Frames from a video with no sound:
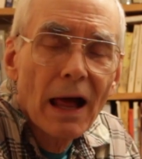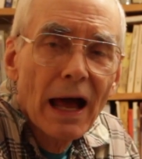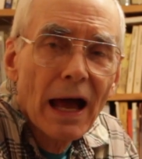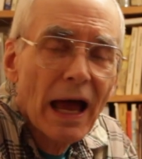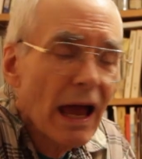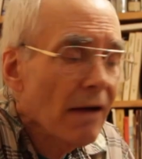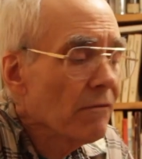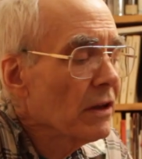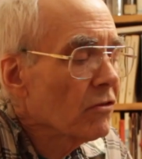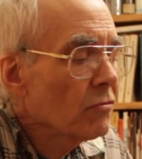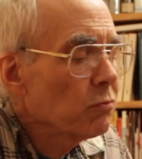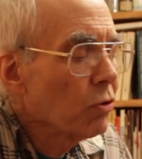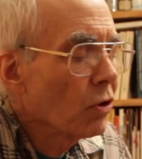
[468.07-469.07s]
I have
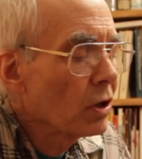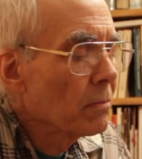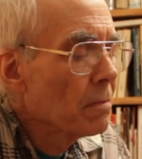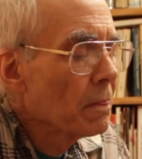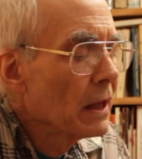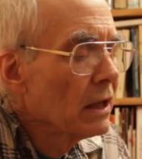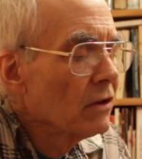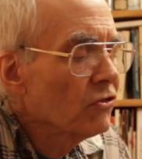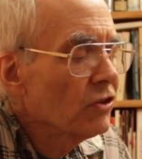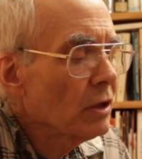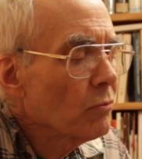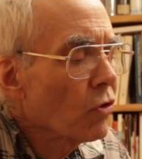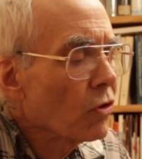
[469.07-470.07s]
this book,
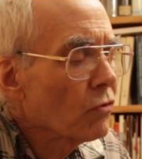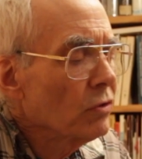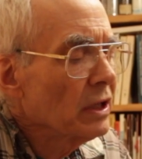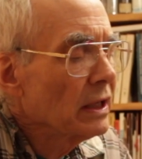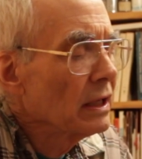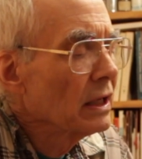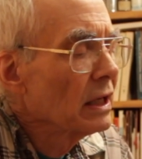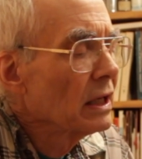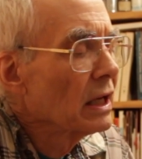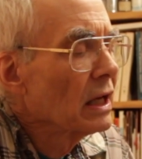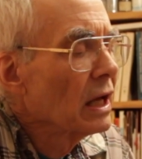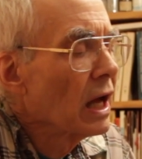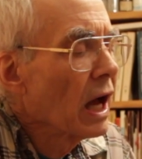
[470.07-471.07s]
Seymour Reed,
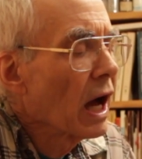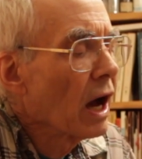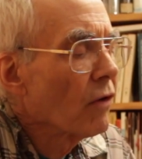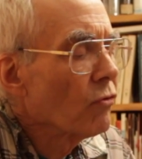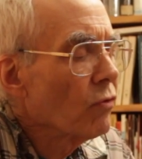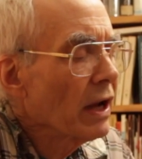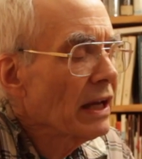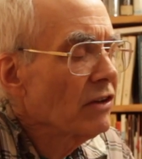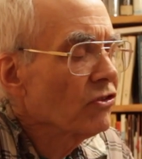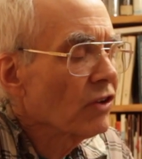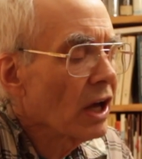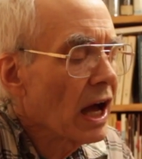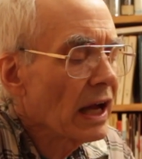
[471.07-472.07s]
A
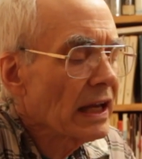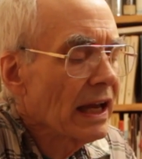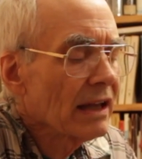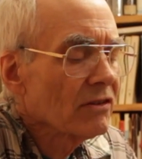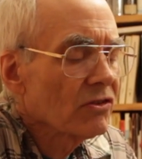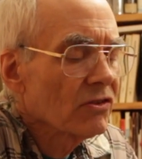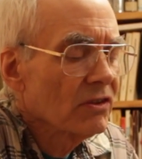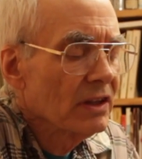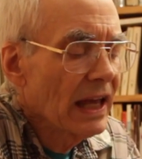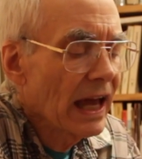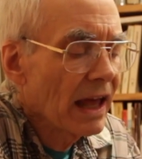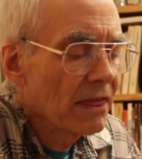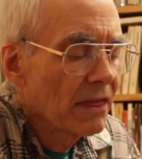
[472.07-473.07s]
Race Against
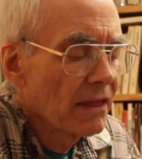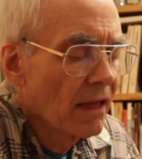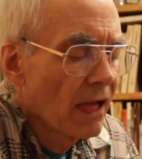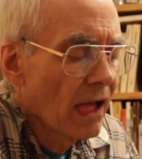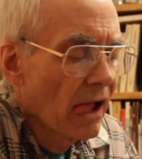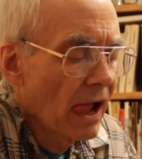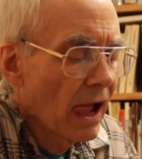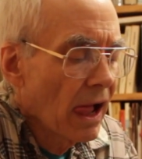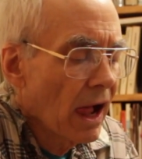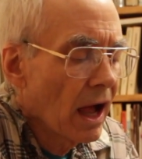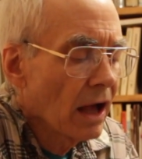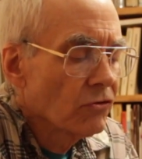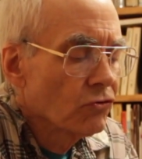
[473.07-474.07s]
Death,
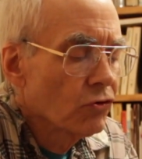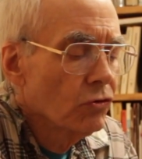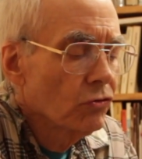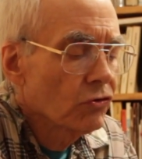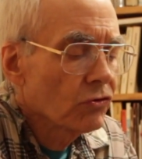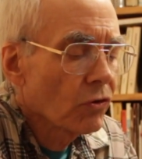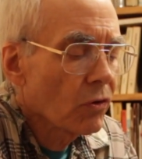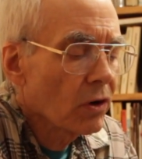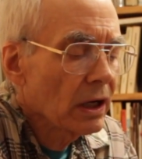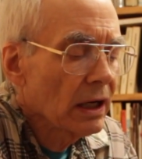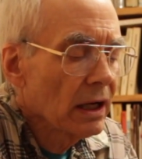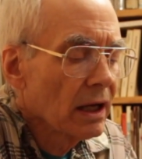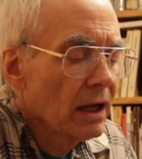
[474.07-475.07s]
a true
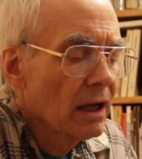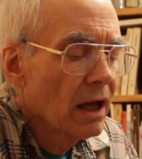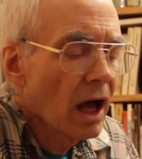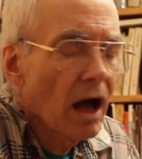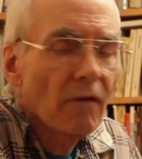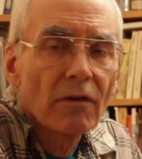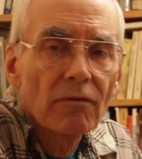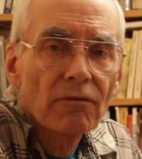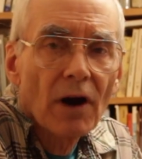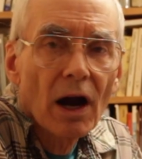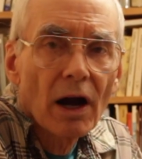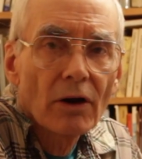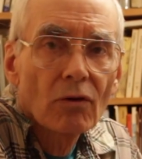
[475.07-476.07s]
story of the
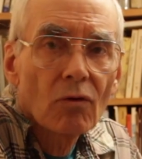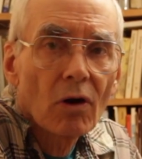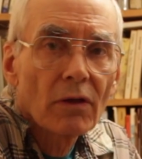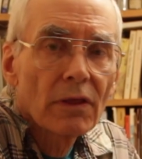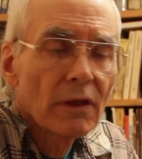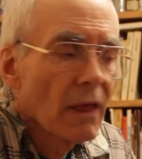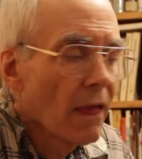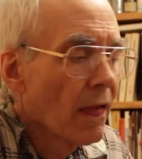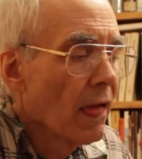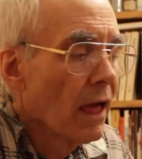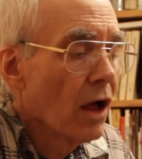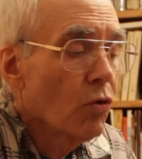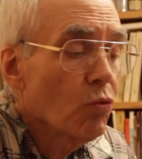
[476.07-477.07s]
far north,
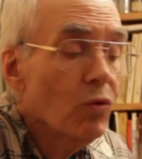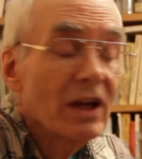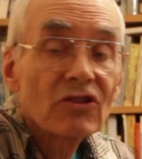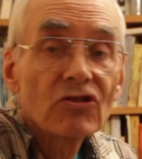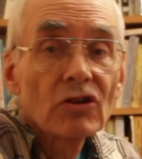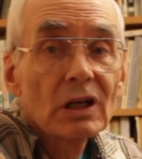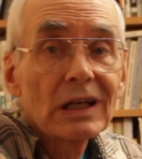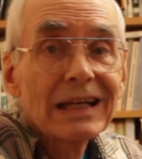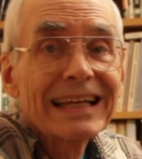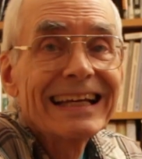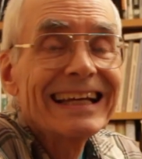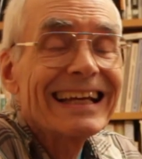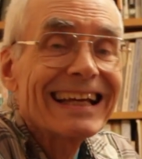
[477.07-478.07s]
which
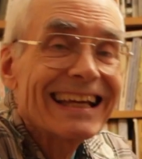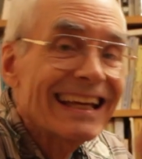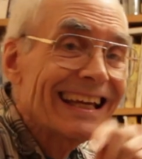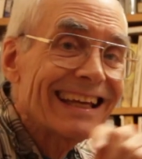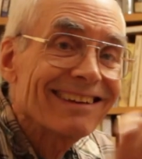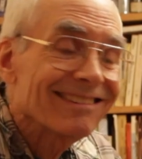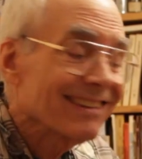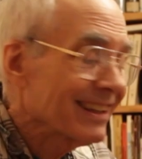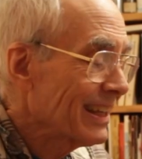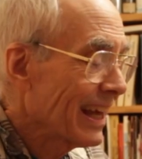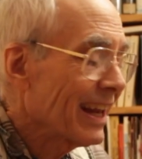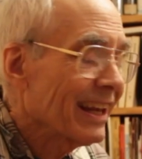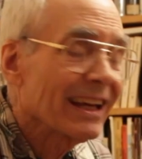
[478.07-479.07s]
is the
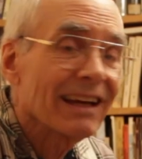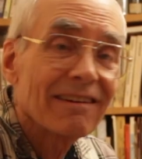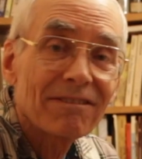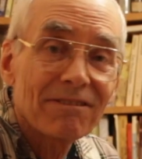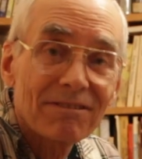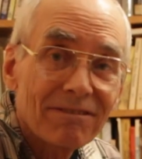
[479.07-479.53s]
telling of